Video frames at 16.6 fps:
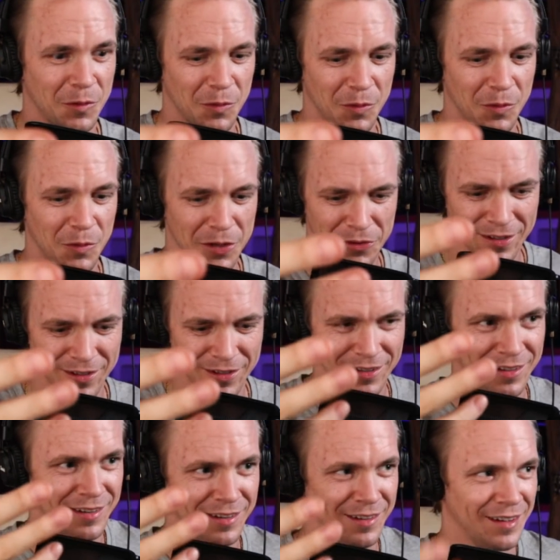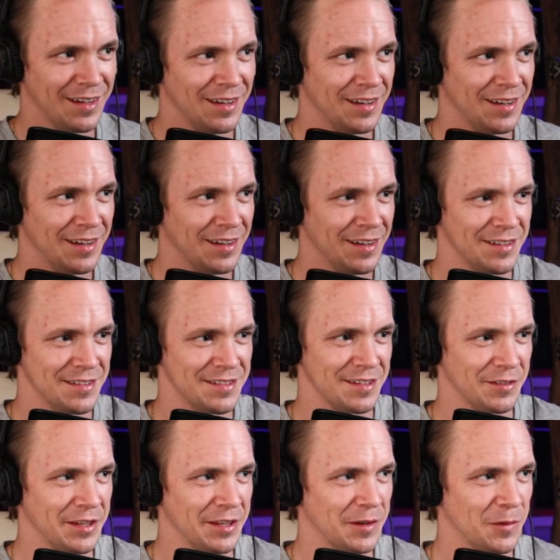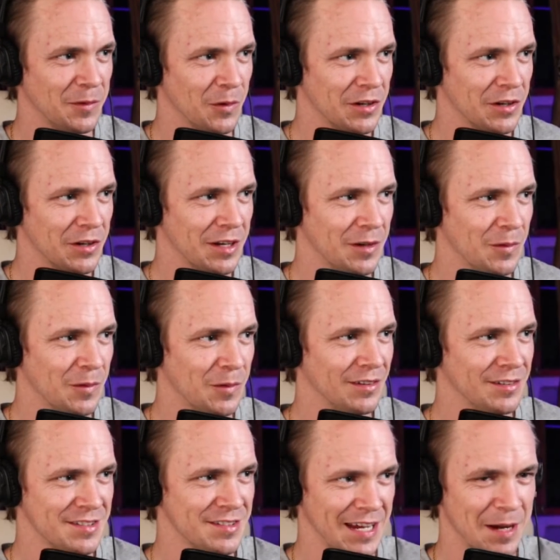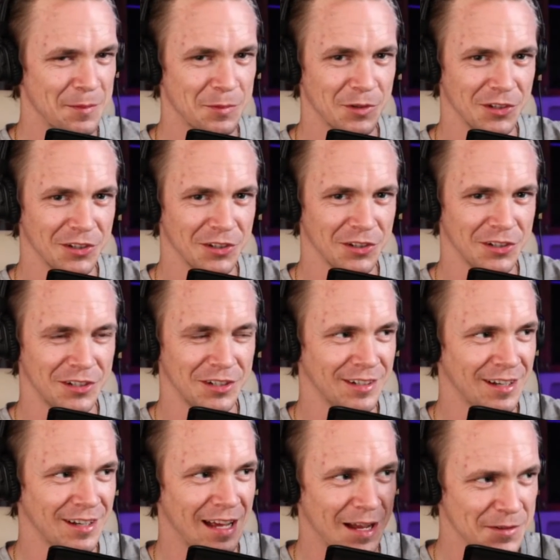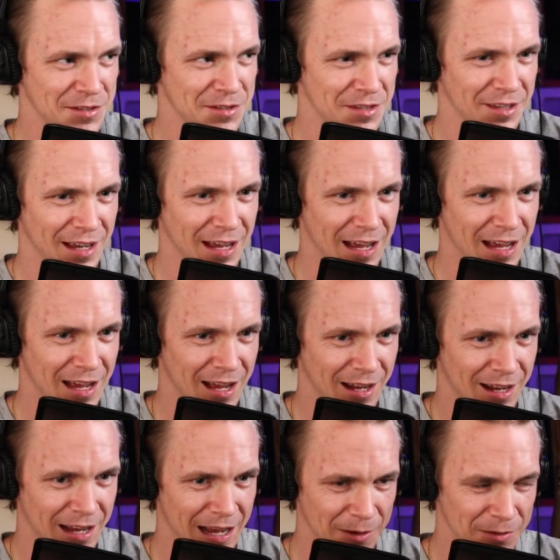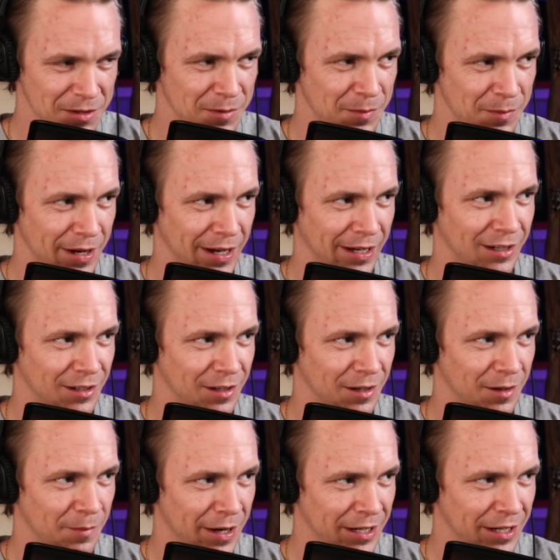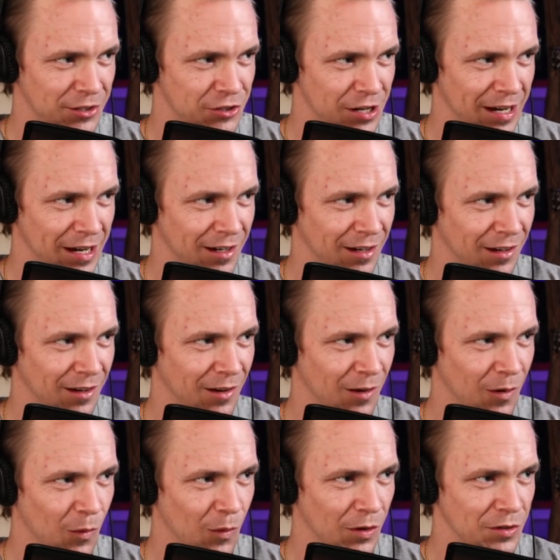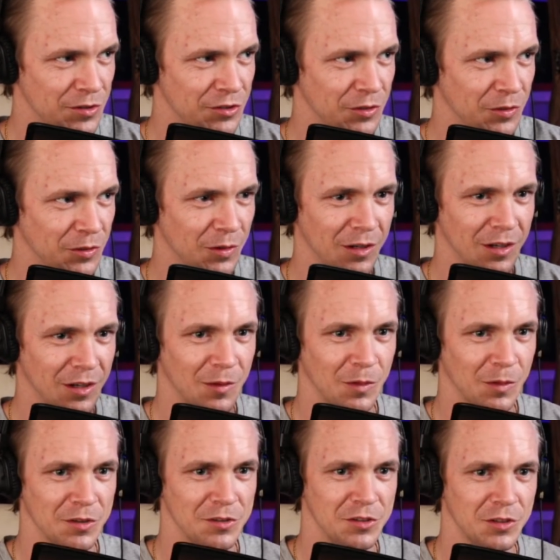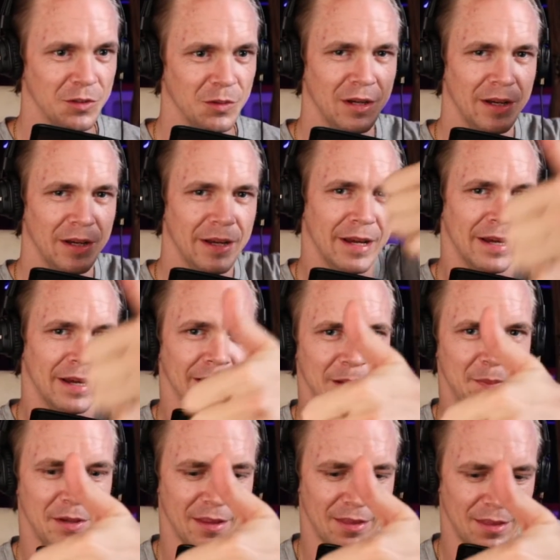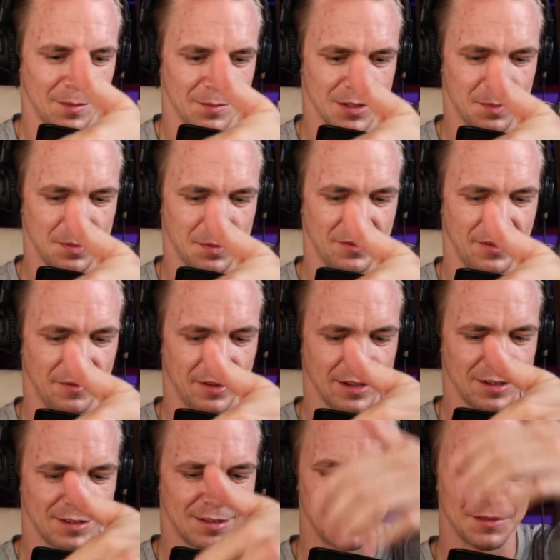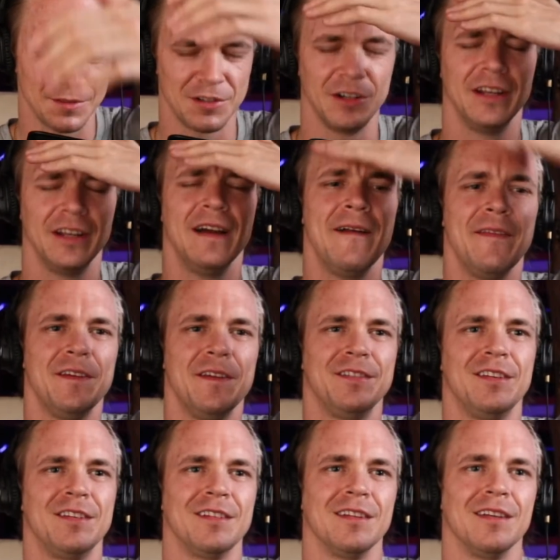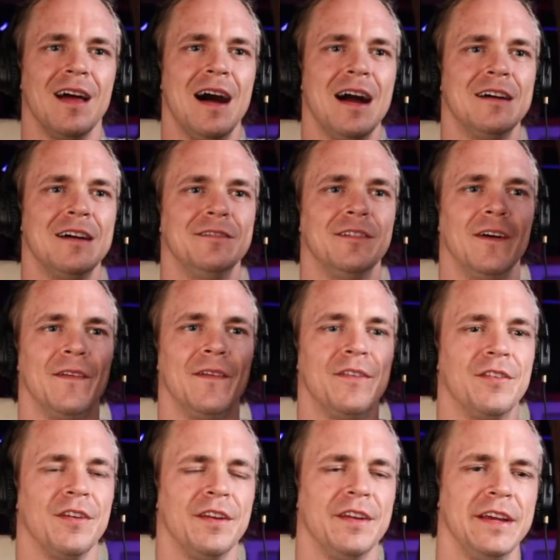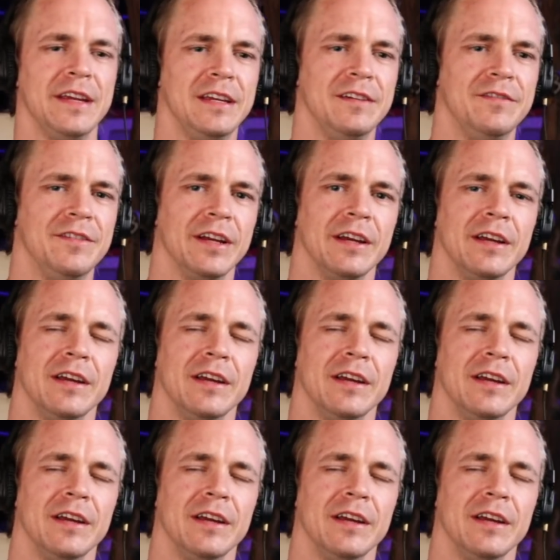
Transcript: do you think? Is everything working well? Does the camera look good? How's the mic? Mic check. 1 2 1 2. Give me a thumbs up if everything sounds good. This is live on Sunday evening.